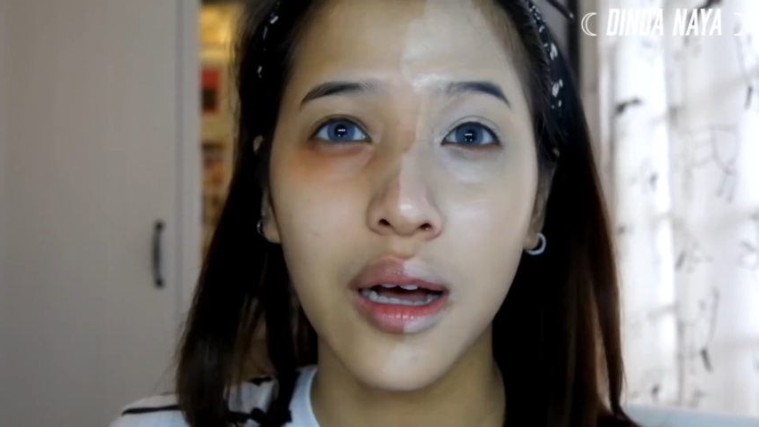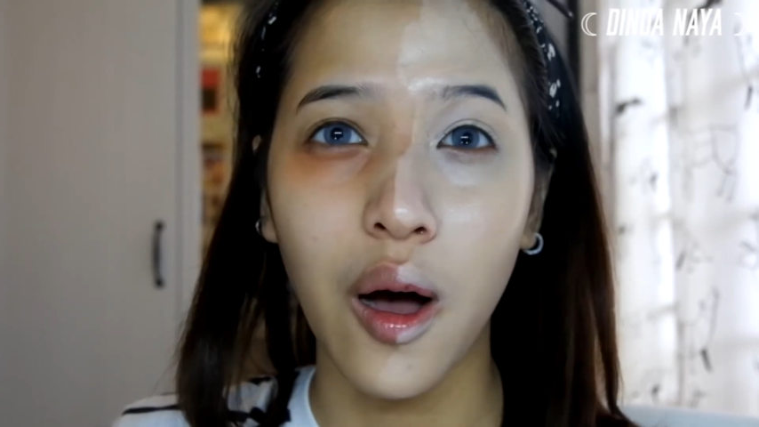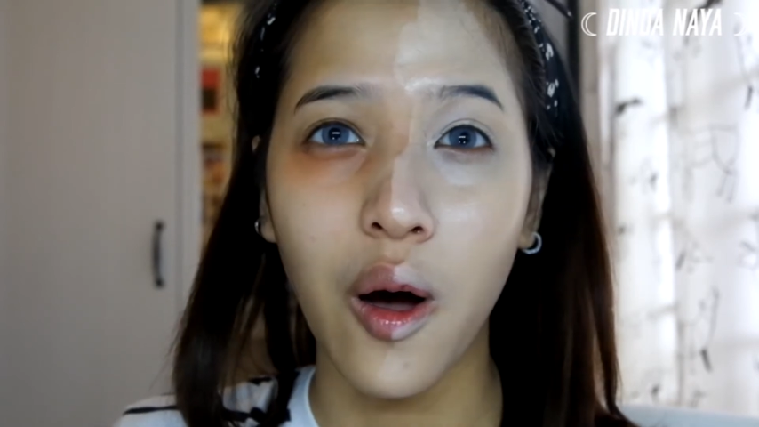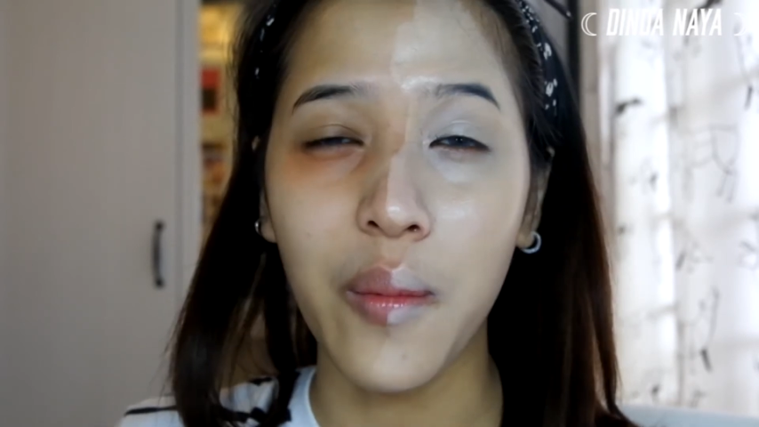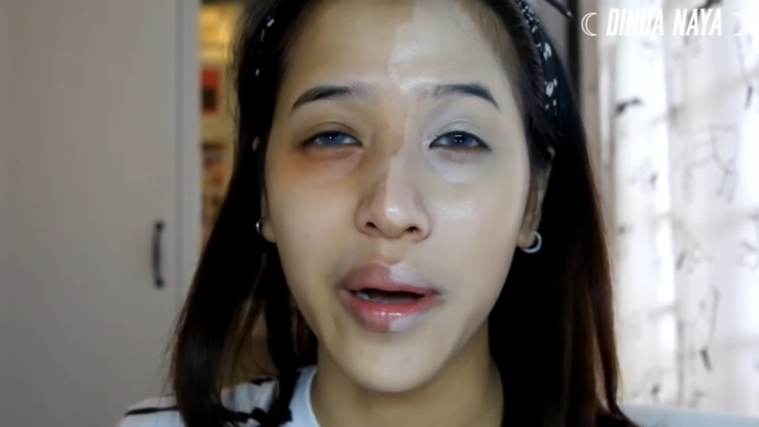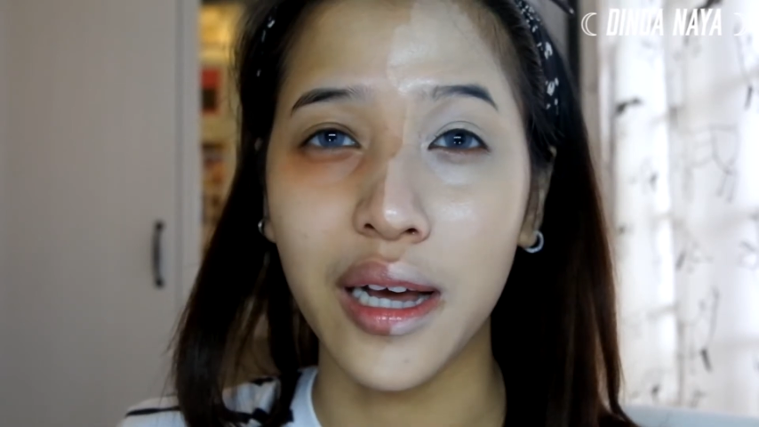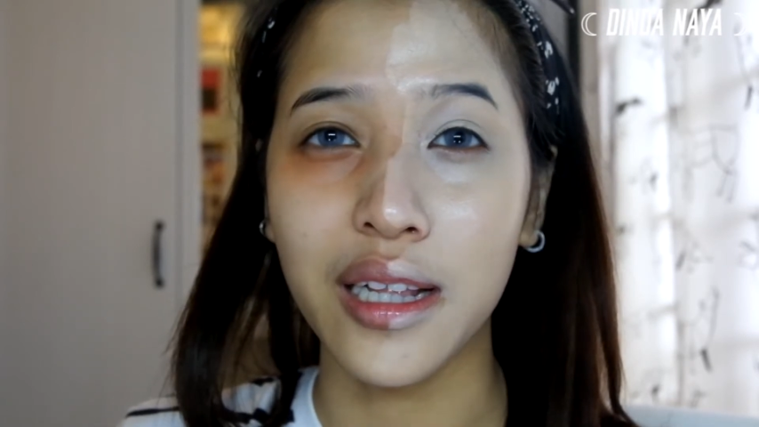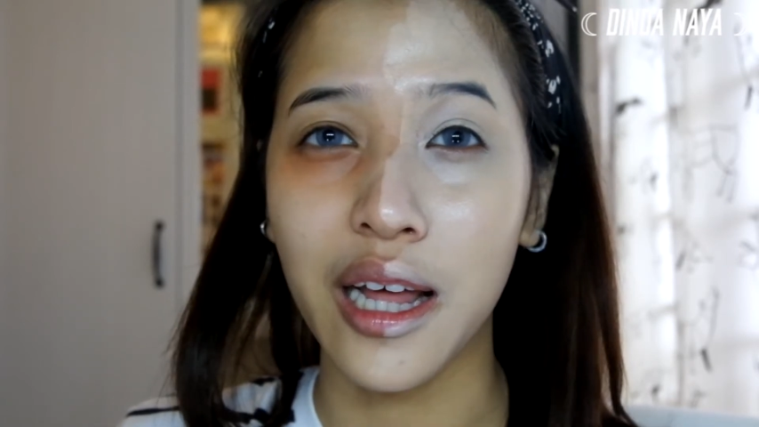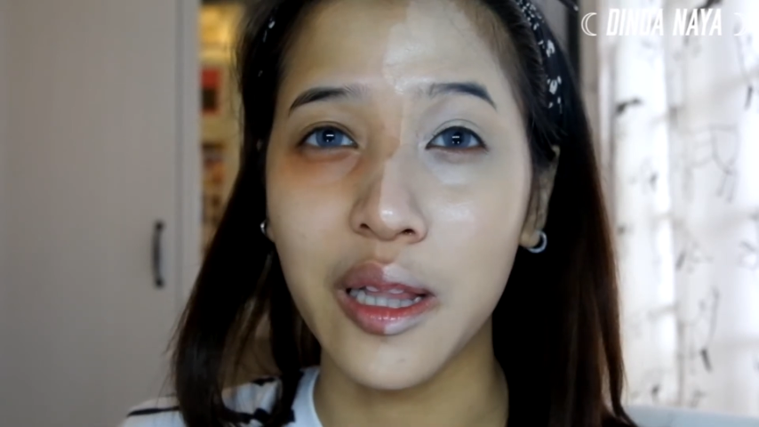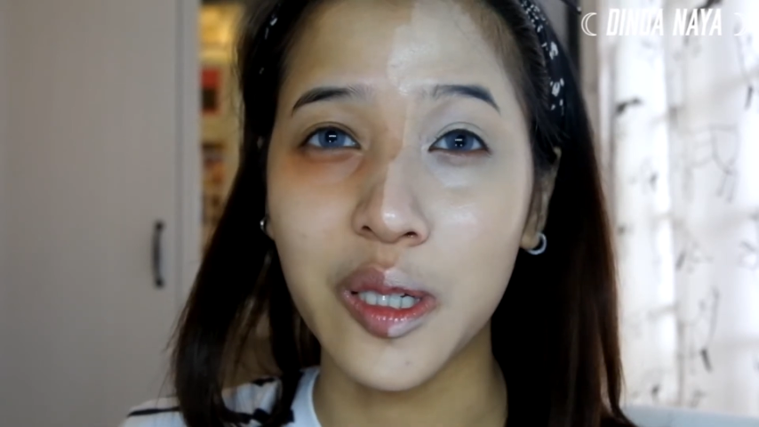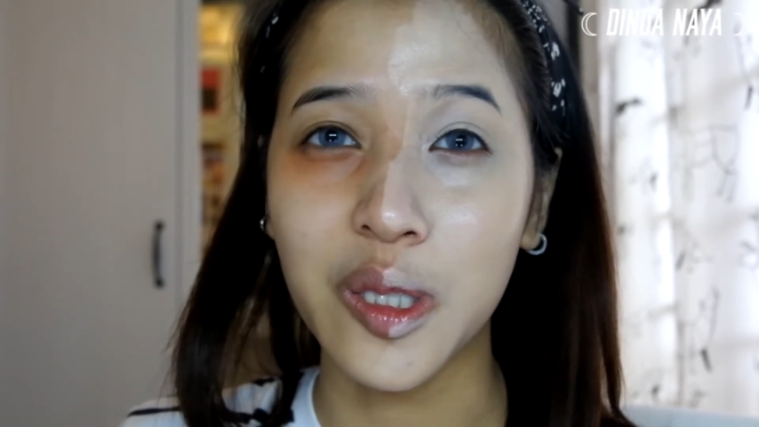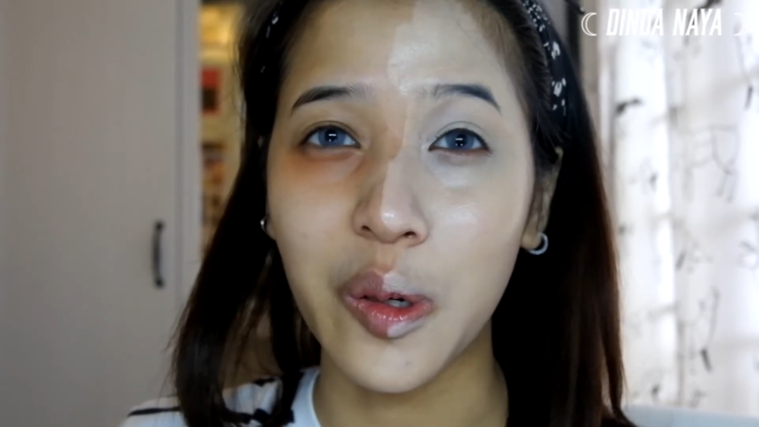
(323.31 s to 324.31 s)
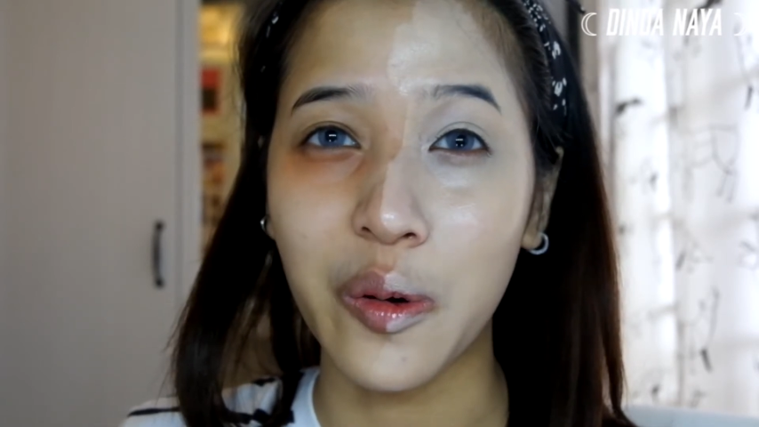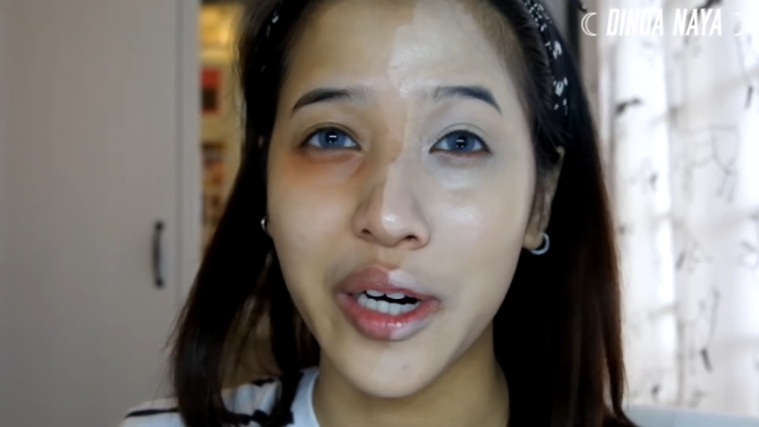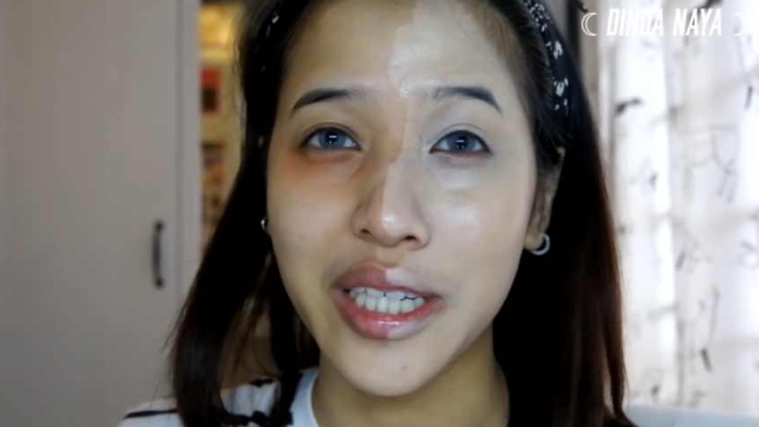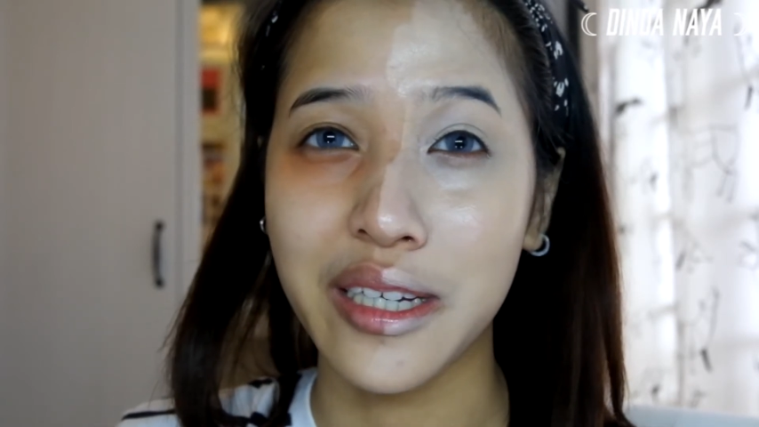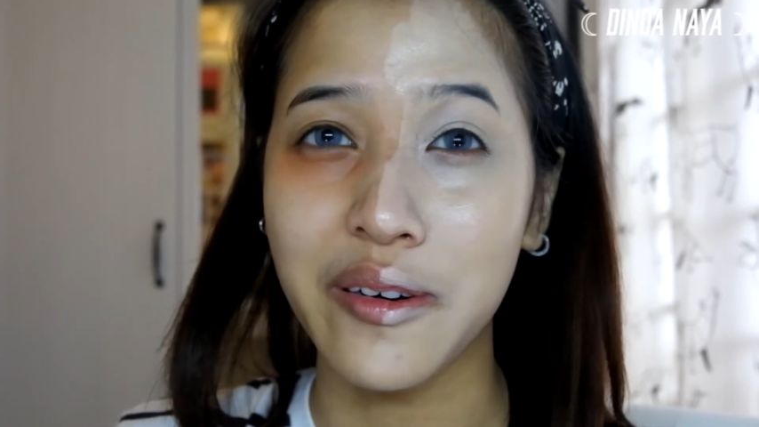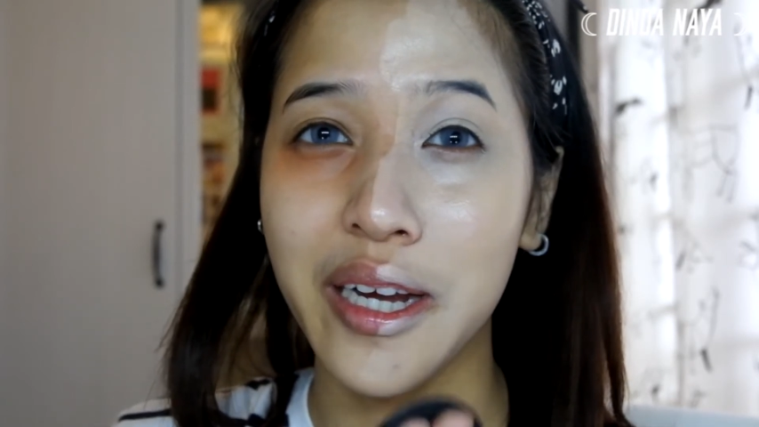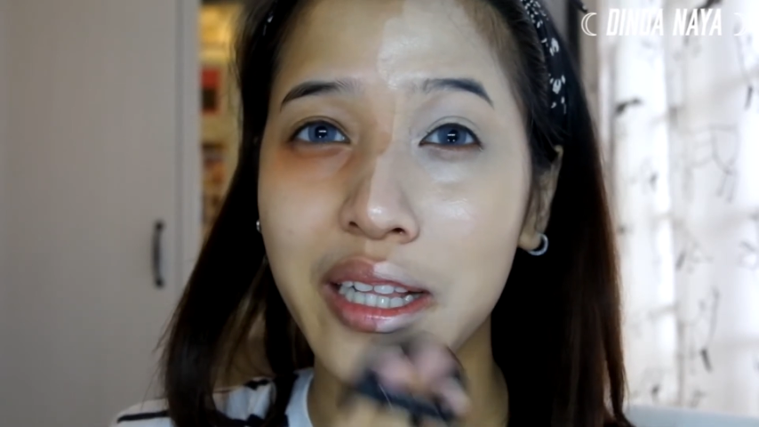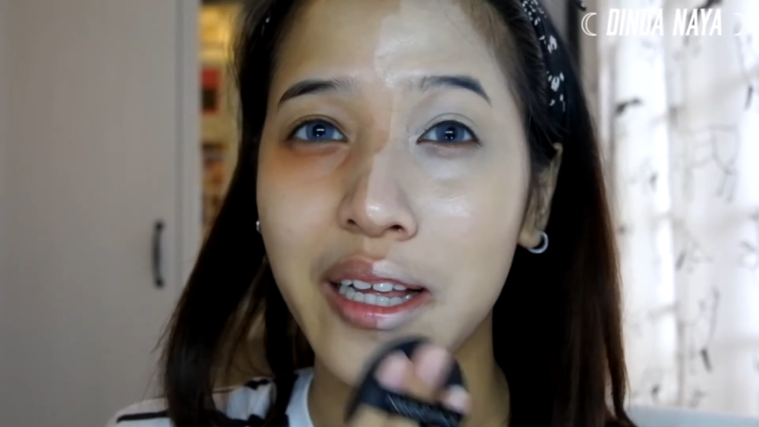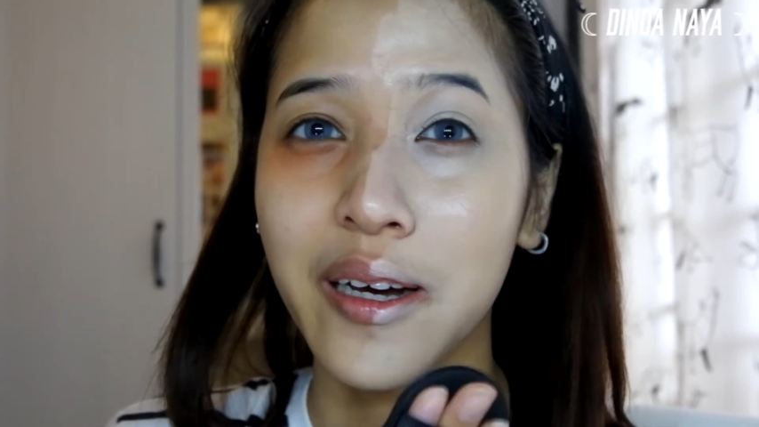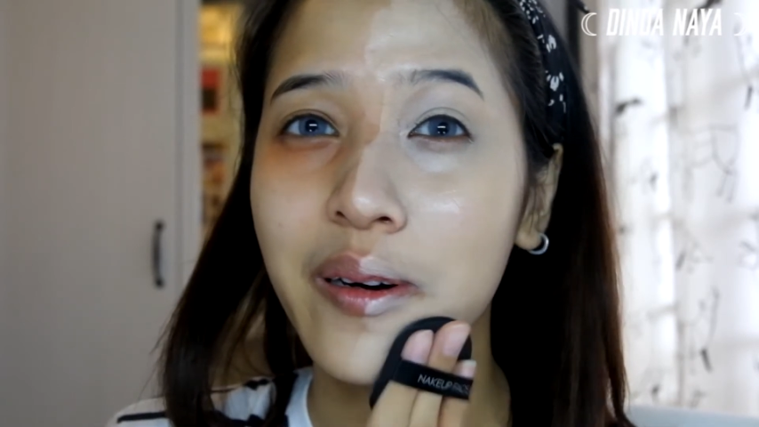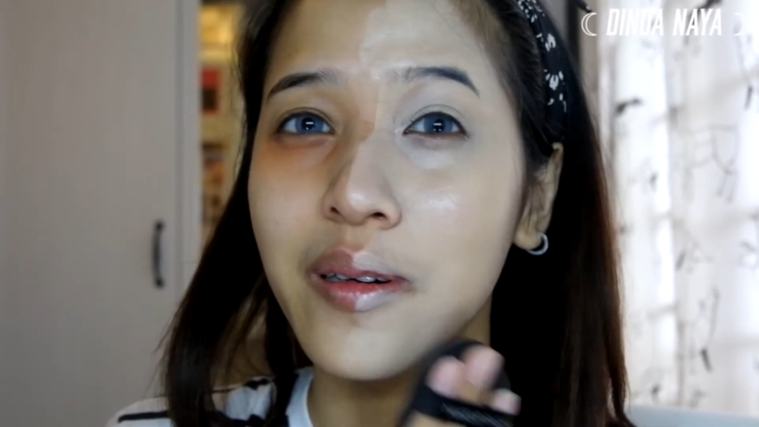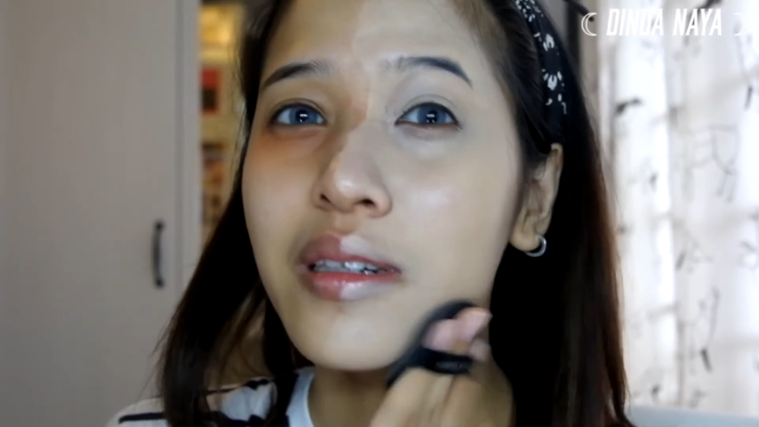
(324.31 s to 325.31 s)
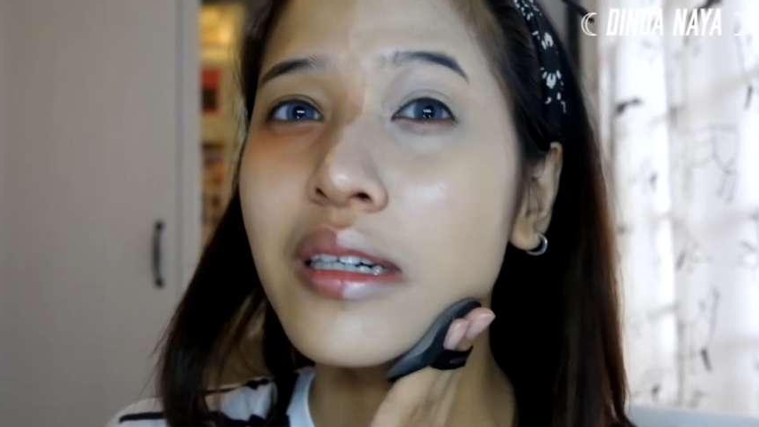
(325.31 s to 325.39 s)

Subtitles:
Oh my god, I look so crazy right now.